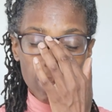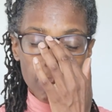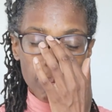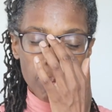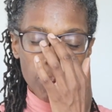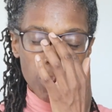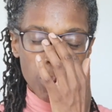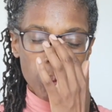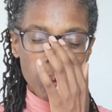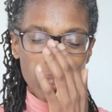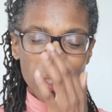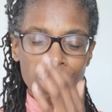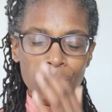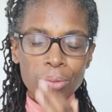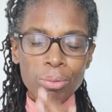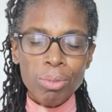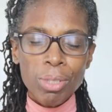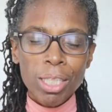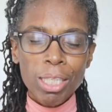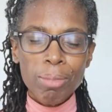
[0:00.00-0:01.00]
between the
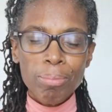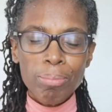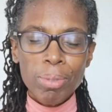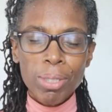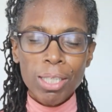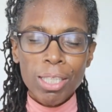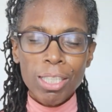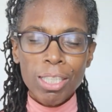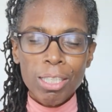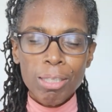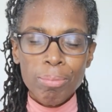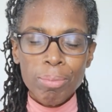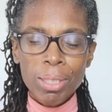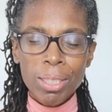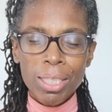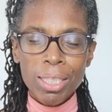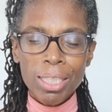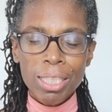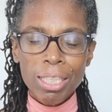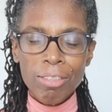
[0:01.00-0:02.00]
right palm and
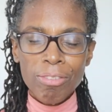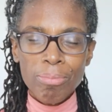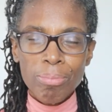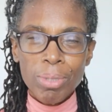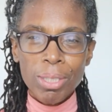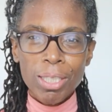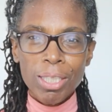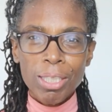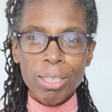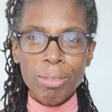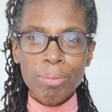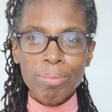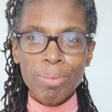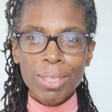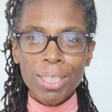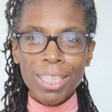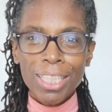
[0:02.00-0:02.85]
the left palm.